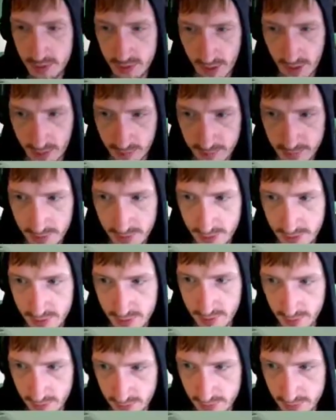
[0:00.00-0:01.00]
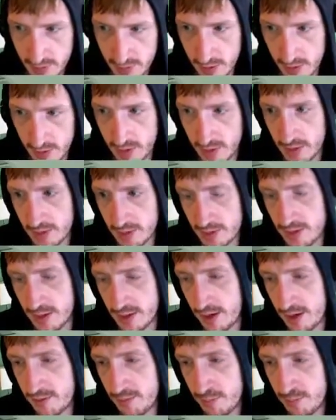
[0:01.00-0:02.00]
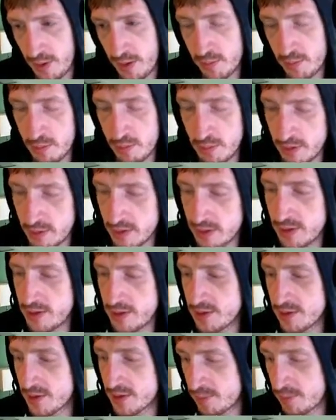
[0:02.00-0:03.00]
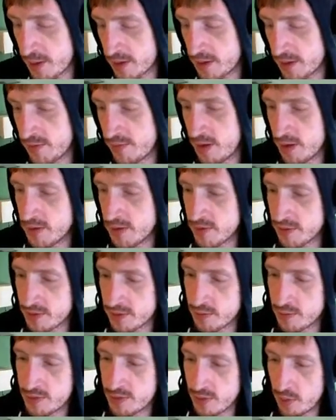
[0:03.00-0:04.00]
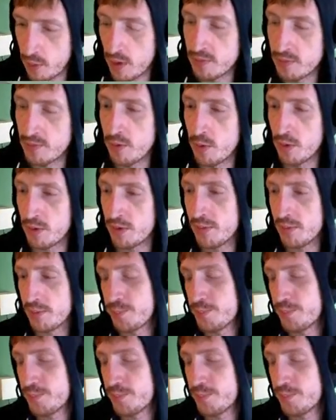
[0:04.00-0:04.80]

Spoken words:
games like this, that have probabilities, expected values, and so on forth.